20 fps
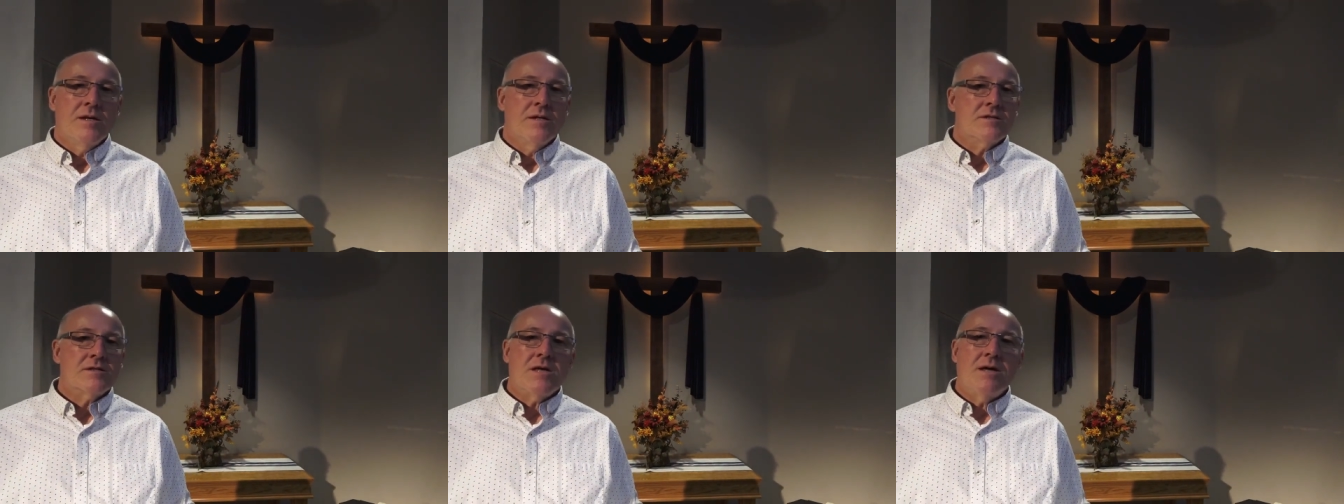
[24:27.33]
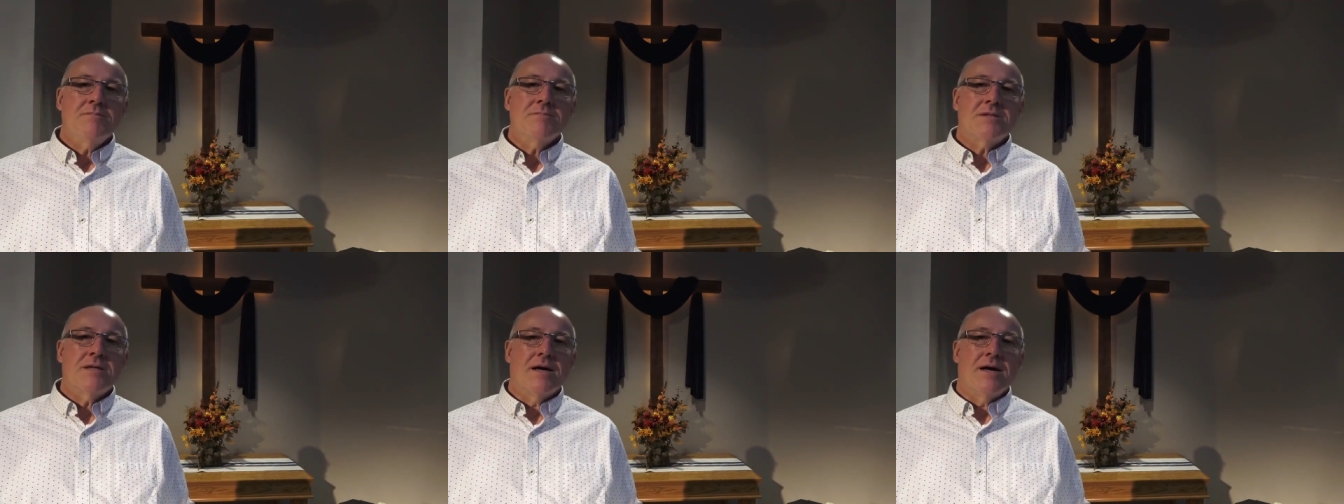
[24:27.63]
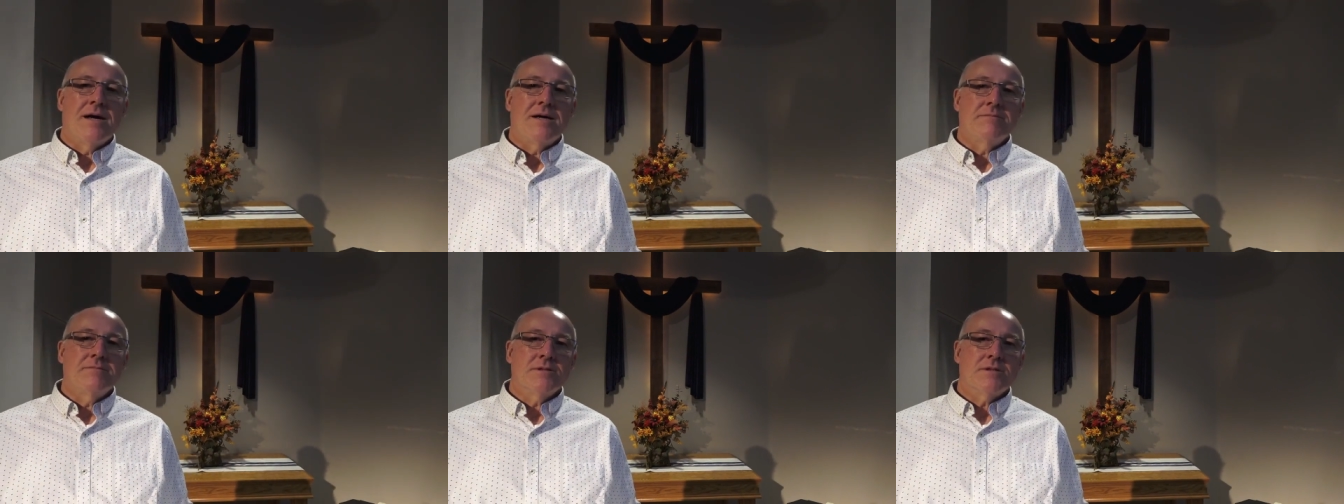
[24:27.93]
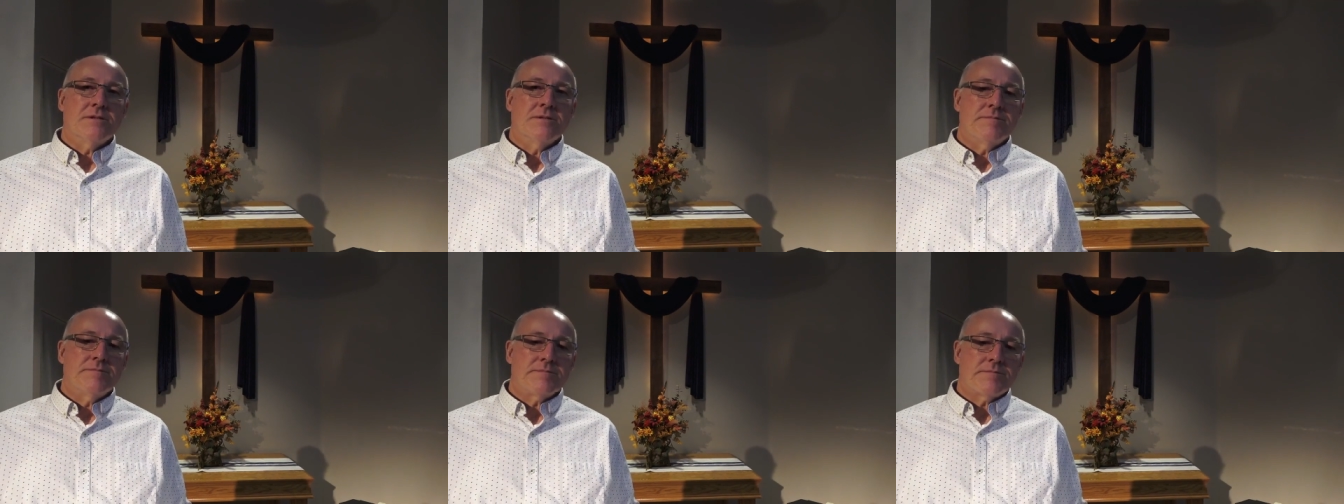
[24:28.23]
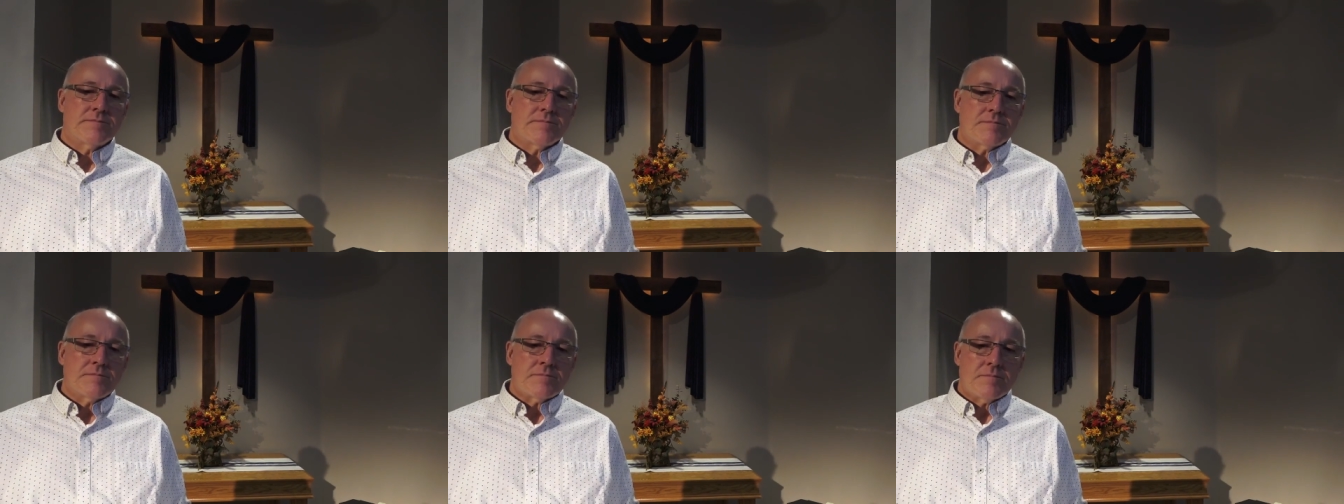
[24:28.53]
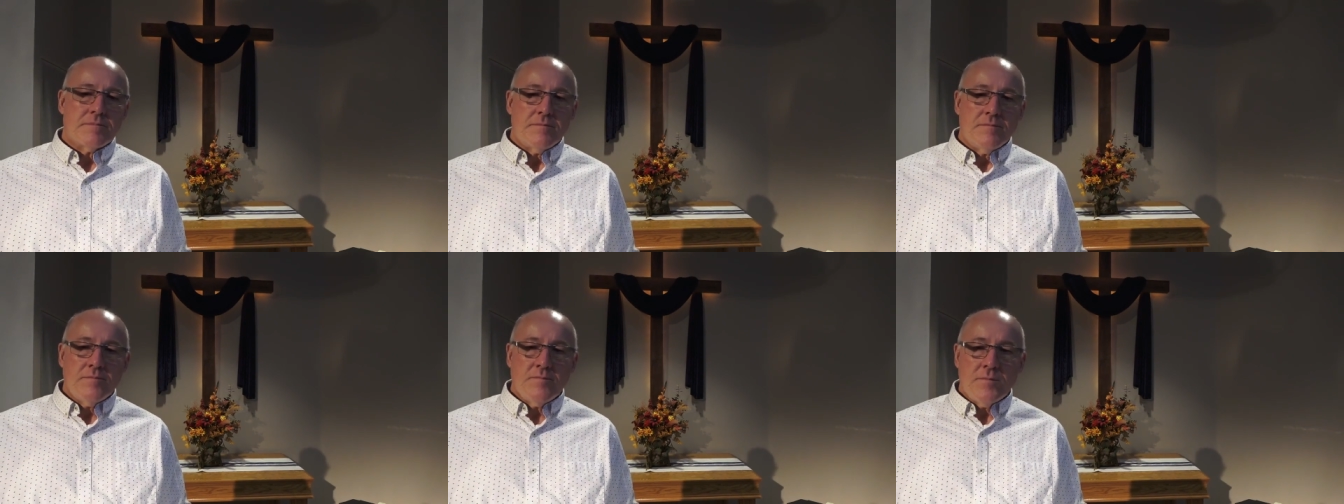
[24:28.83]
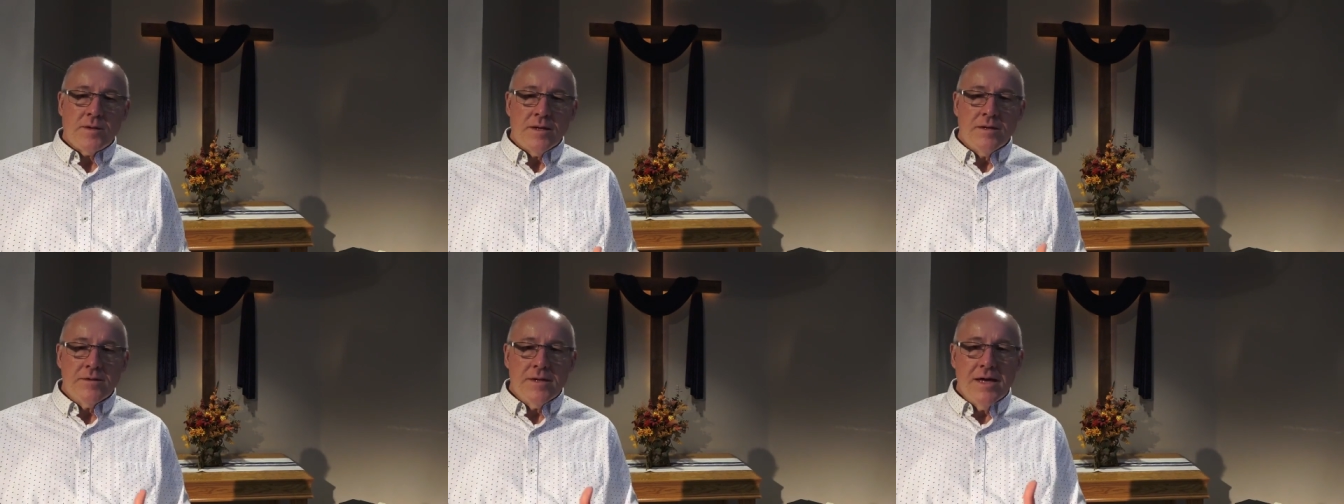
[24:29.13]
Sometimes
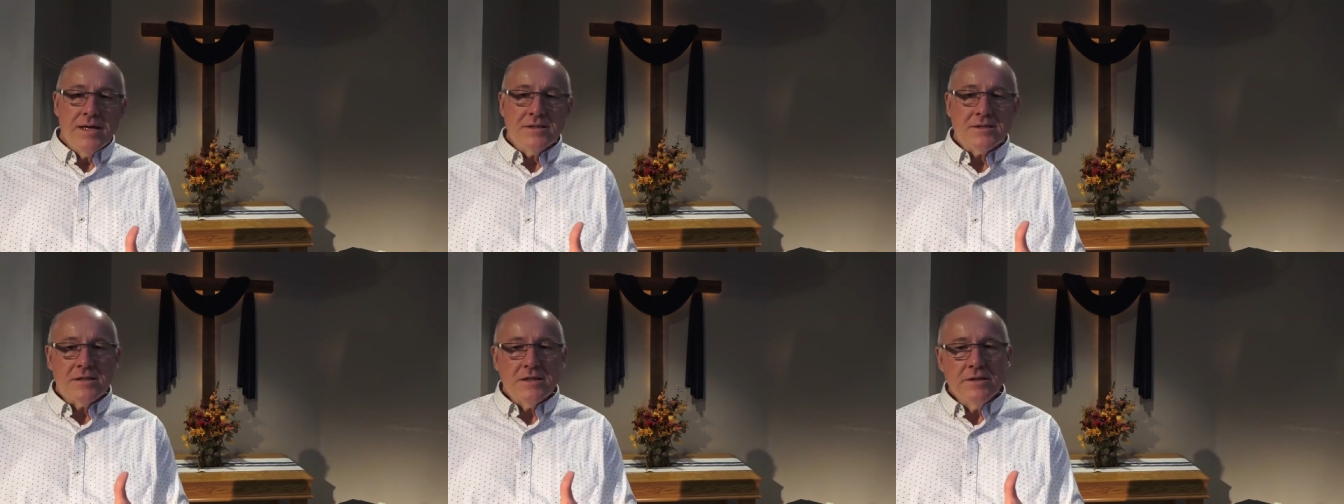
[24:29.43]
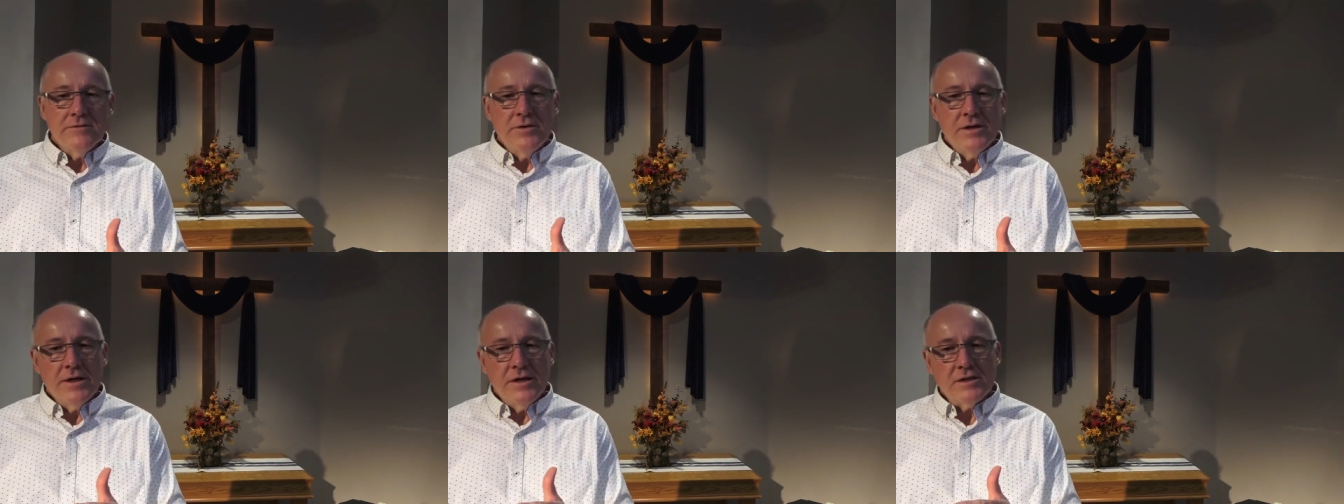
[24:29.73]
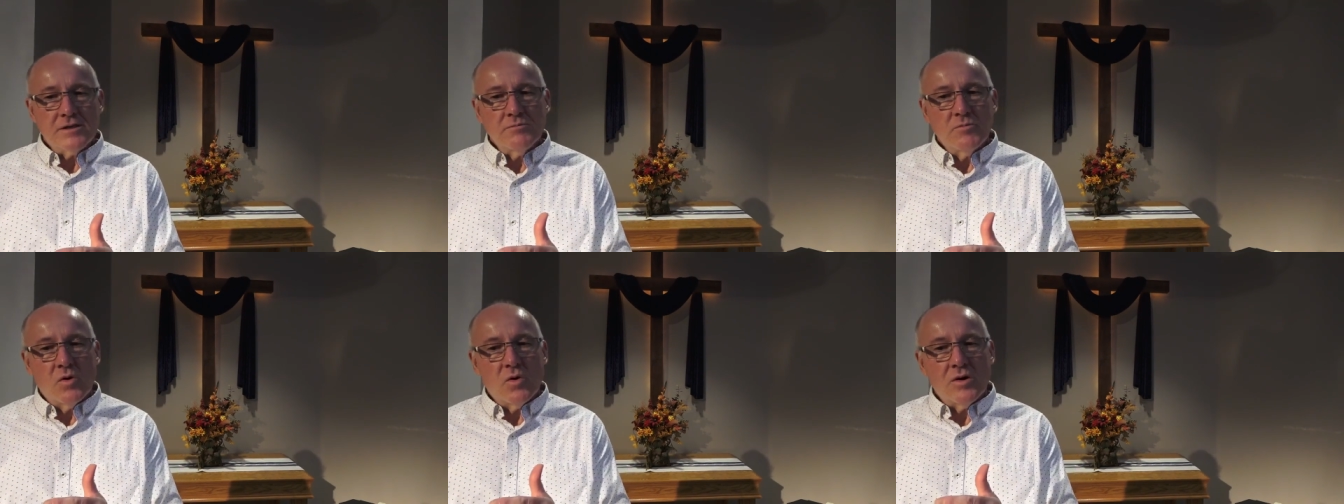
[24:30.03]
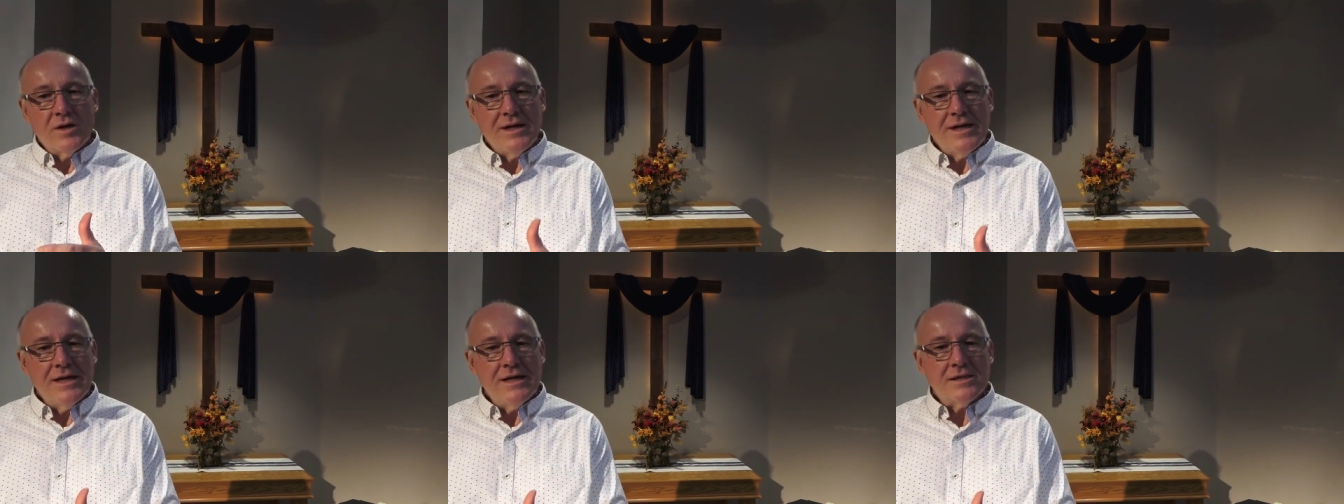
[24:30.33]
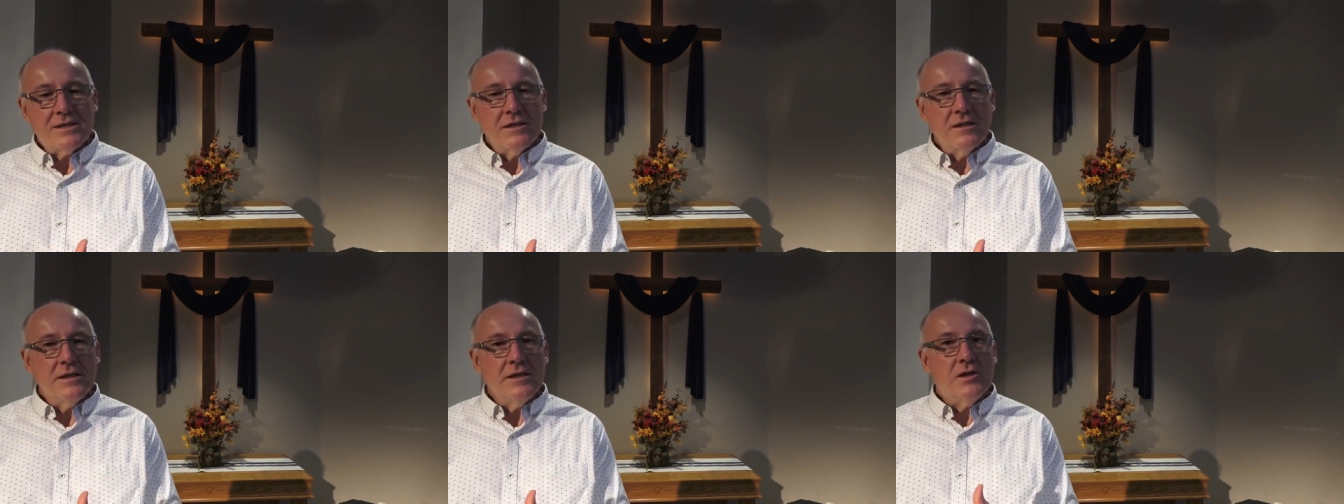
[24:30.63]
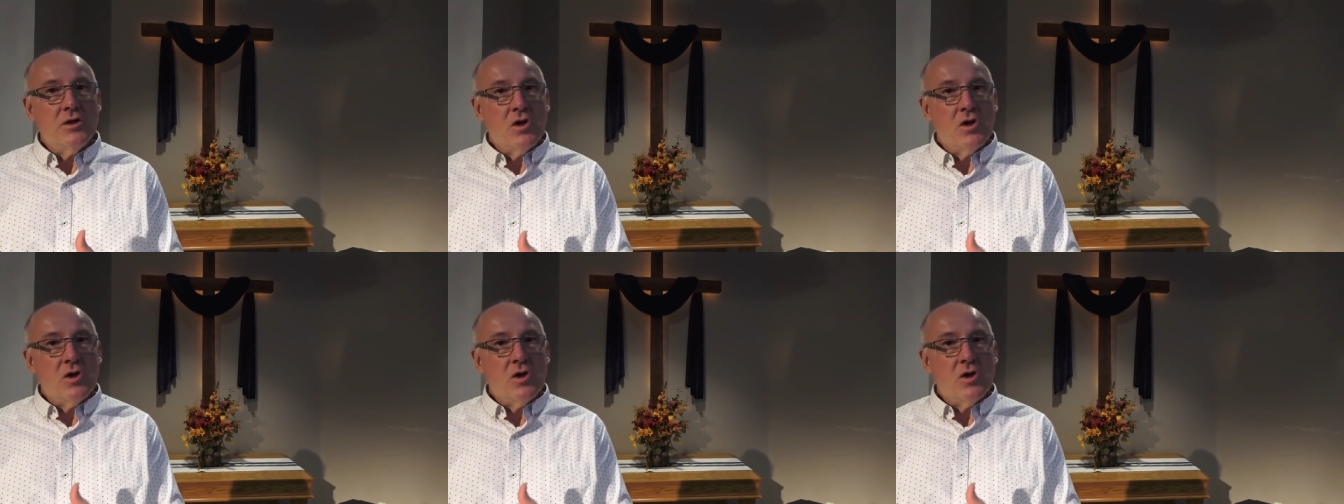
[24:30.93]
thanksgiving is more easily